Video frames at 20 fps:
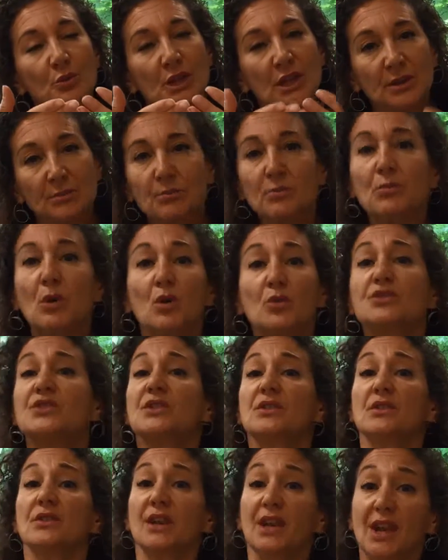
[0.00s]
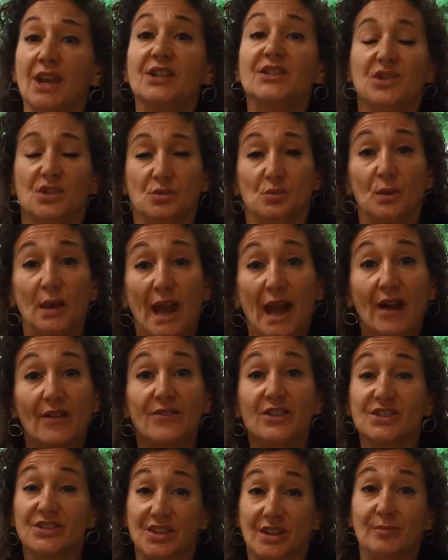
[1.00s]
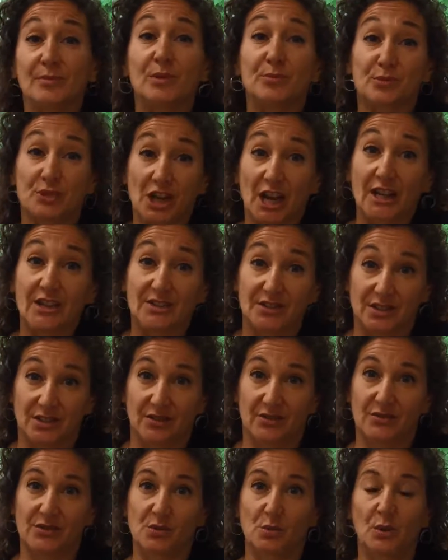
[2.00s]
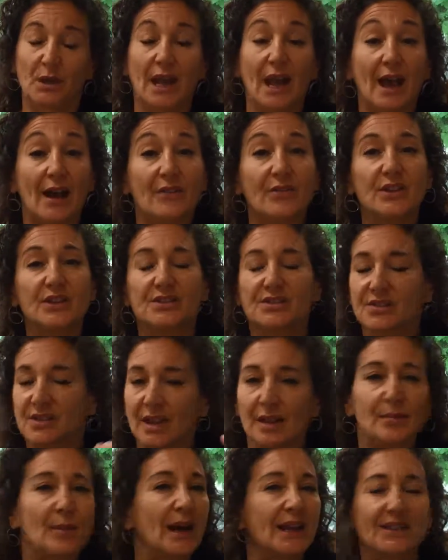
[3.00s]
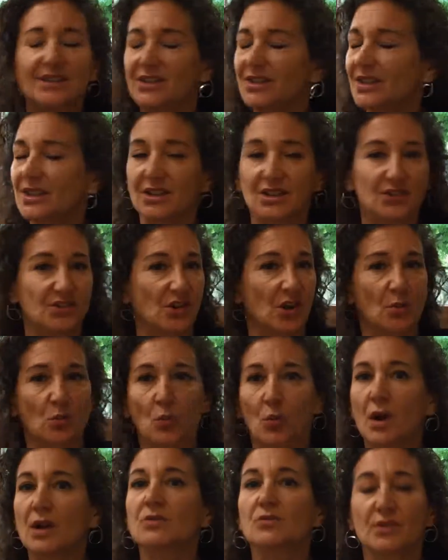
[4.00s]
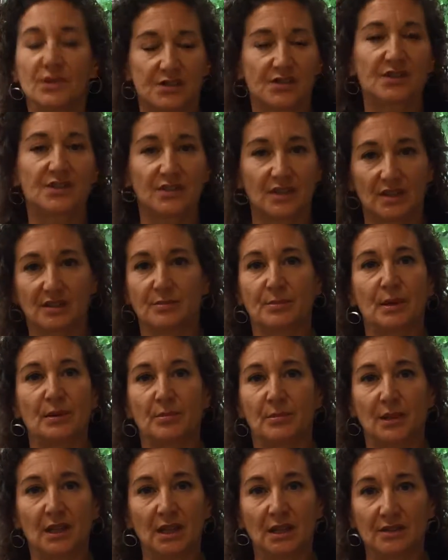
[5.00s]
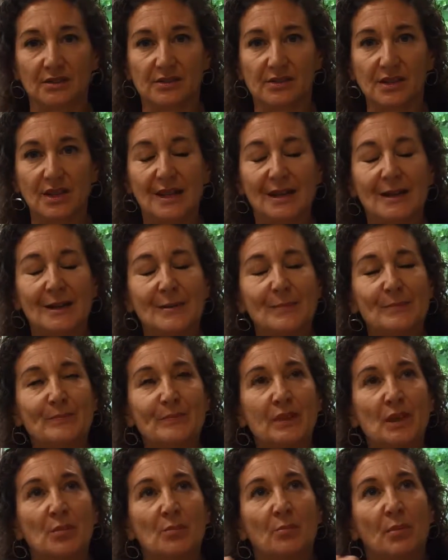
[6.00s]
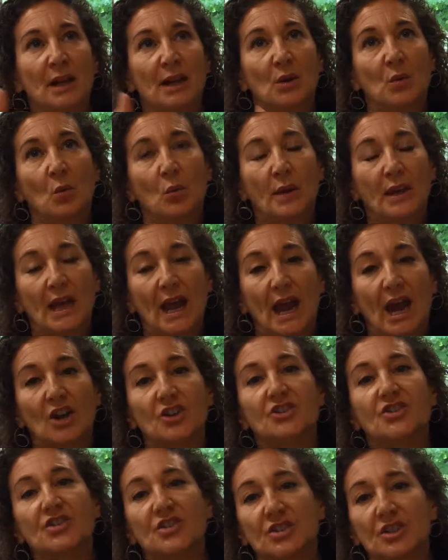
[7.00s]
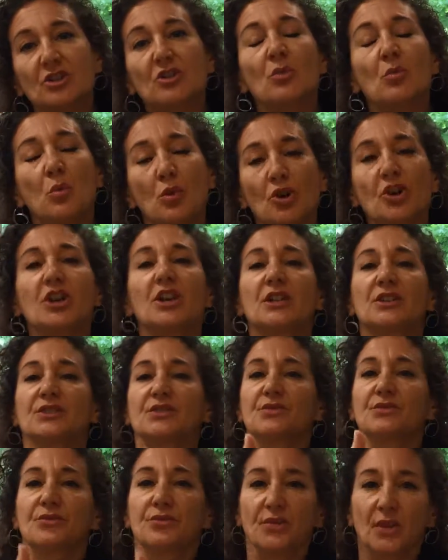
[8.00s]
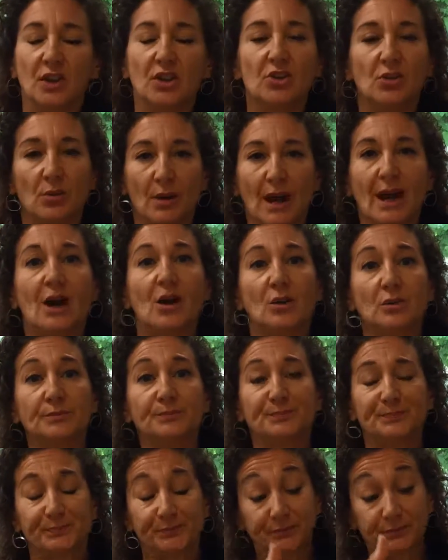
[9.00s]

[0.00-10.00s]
In most cases, we have the same objectives. We have the same ideas on what risk assessment means, but we are still working to figure out